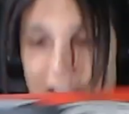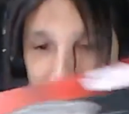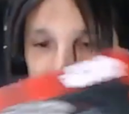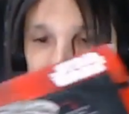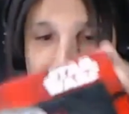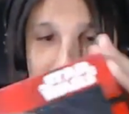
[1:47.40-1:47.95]

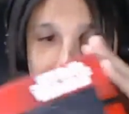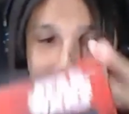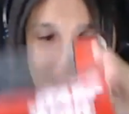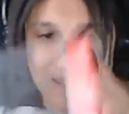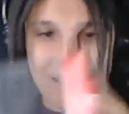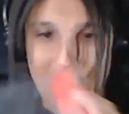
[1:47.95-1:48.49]
Okay,
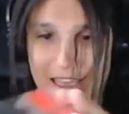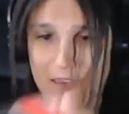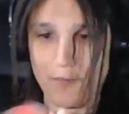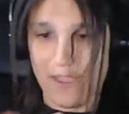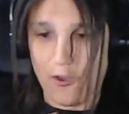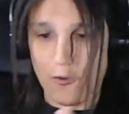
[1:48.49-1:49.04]
uh, how
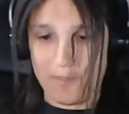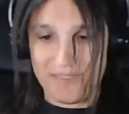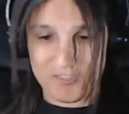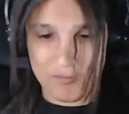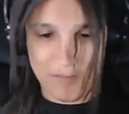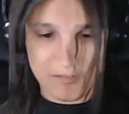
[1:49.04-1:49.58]
do I open
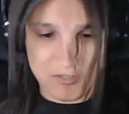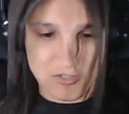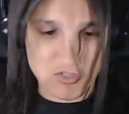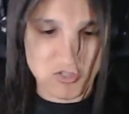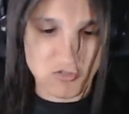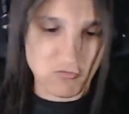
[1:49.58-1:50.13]
this without
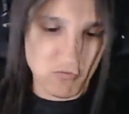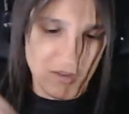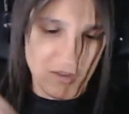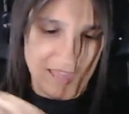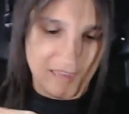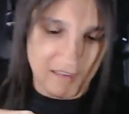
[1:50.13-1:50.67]

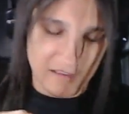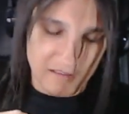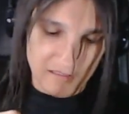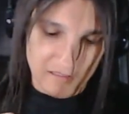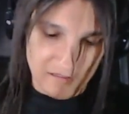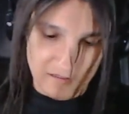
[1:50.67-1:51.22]

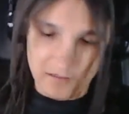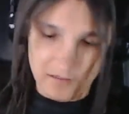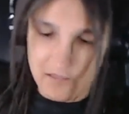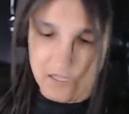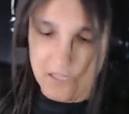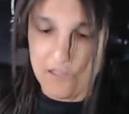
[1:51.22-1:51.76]
destroying the
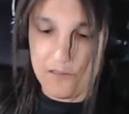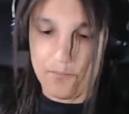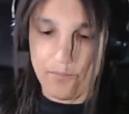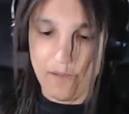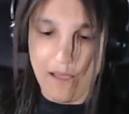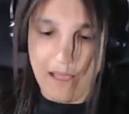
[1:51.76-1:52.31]

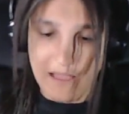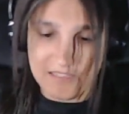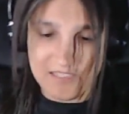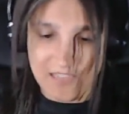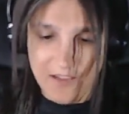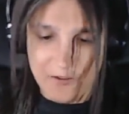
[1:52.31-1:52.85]

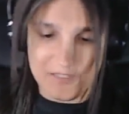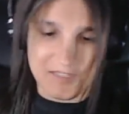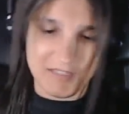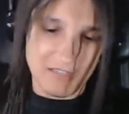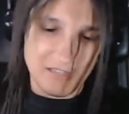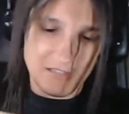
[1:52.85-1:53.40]
box? Oh,
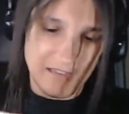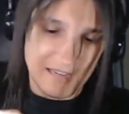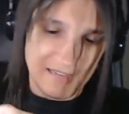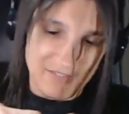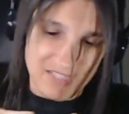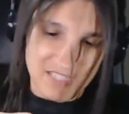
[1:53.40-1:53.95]
it's
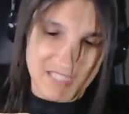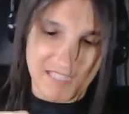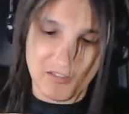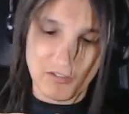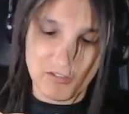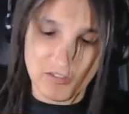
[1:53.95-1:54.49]
not even
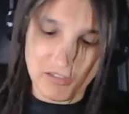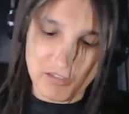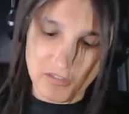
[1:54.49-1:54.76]
sealed.